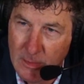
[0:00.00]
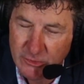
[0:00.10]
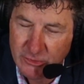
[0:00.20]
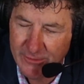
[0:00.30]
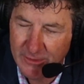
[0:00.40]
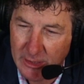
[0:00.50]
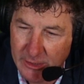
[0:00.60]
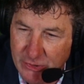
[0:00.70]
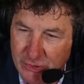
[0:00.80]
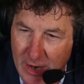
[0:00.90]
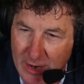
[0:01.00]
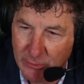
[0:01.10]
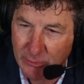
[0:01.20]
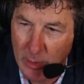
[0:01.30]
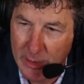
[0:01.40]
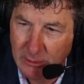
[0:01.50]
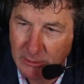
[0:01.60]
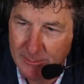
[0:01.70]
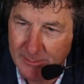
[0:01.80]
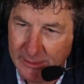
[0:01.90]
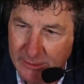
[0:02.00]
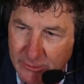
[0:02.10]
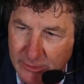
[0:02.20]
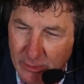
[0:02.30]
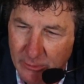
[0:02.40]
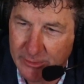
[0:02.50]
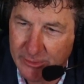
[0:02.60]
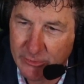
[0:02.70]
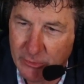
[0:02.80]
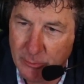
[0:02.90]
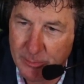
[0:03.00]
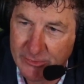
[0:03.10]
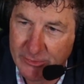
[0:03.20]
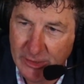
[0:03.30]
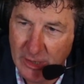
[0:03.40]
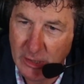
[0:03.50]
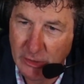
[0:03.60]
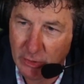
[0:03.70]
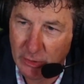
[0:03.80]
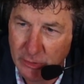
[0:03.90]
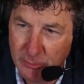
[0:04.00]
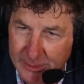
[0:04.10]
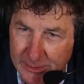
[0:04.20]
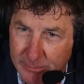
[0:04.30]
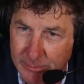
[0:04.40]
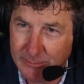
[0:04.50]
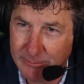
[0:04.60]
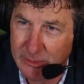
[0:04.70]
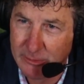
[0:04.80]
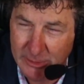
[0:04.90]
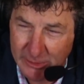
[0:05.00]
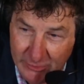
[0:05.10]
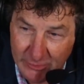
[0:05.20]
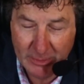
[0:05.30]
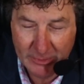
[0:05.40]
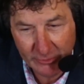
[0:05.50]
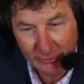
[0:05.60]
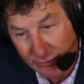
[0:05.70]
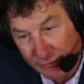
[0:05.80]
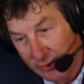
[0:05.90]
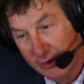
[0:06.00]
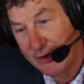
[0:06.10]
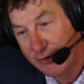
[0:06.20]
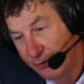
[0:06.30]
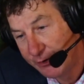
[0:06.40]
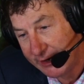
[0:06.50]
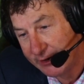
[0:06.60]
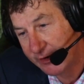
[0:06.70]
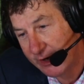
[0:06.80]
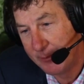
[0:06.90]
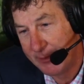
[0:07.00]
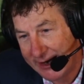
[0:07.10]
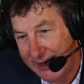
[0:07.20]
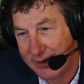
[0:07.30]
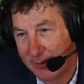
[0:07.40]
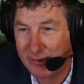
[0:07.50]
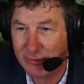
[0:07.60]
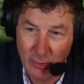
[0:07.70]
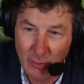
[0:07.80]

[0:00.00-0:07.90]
Did you feel like you traveled well? I mean, this group is a young group, and but you still got new kids coming in. I mean, you